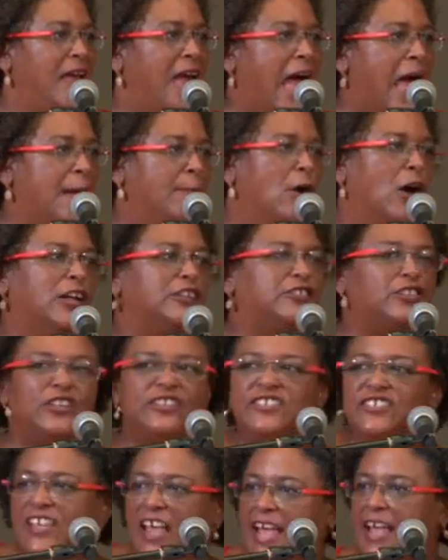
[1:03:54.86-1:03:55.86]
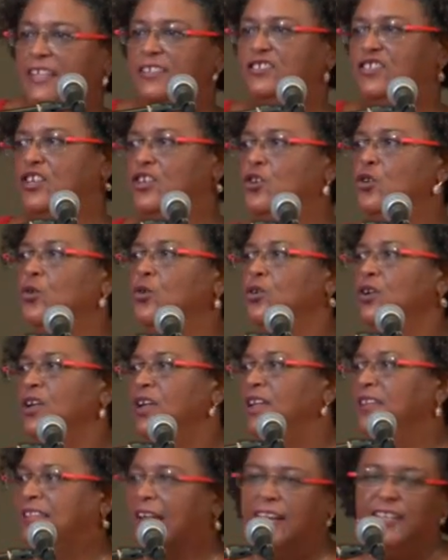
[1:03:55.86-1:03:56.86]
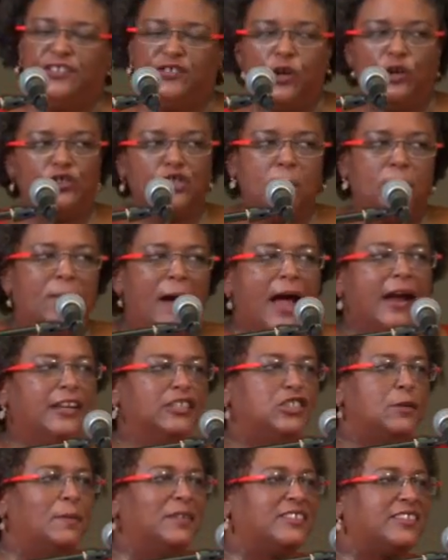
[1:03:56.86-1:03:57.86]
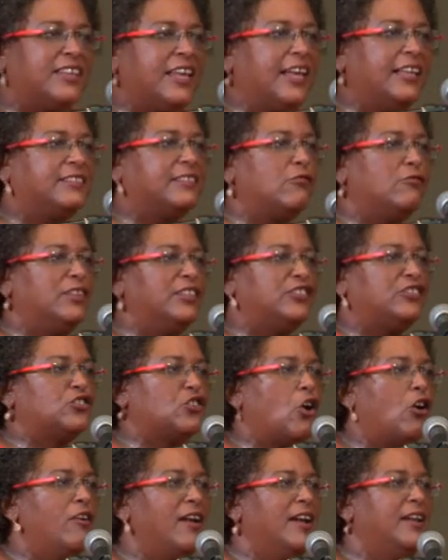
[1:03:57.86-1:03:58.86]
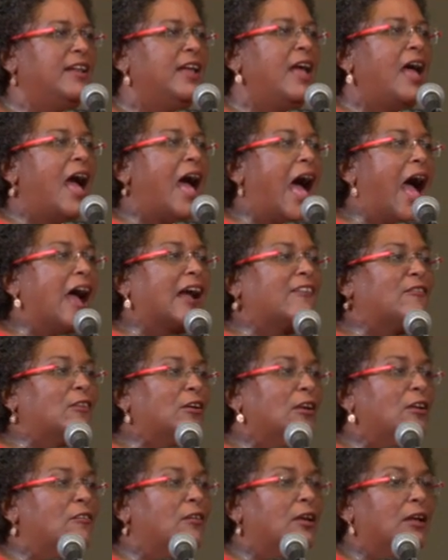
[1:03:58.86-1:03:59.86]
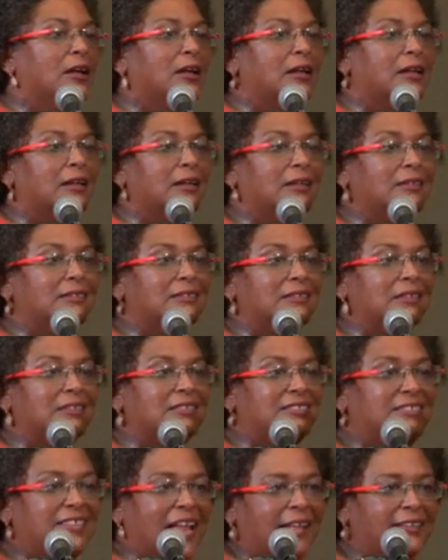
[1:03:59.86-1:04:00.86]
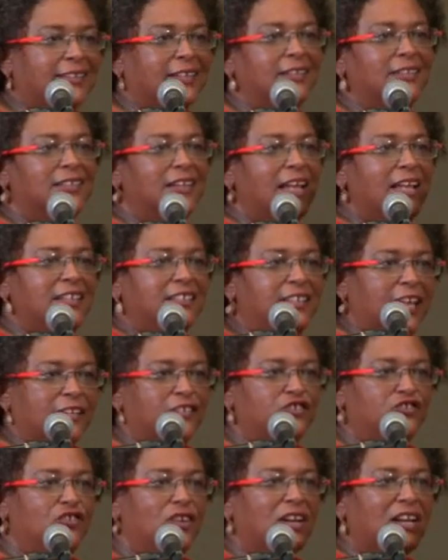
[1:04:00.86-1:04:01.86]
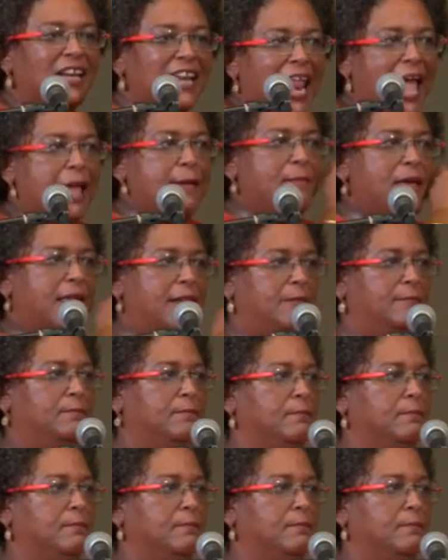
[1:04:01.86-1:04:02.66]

I'm also saying to you that the social partnership is key to restoring a settled industrial climate.